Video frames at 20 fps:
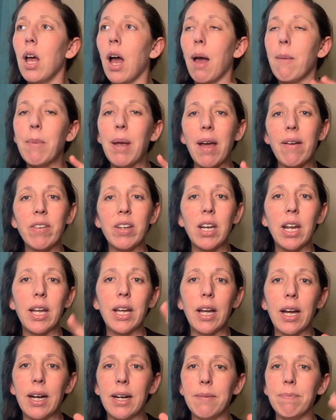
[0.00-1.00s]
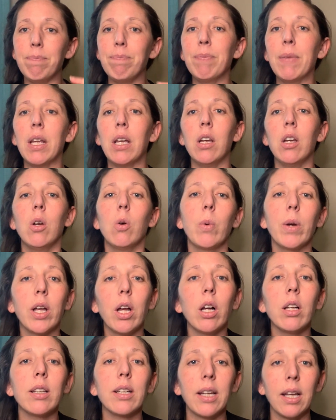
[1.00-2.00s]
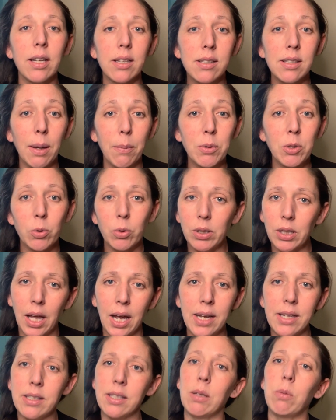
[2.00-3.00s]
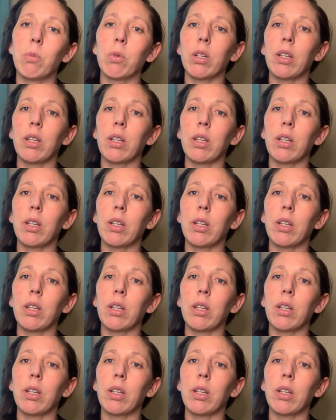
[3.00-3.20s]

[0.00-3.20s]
I'm having a, we call it conceptualizing.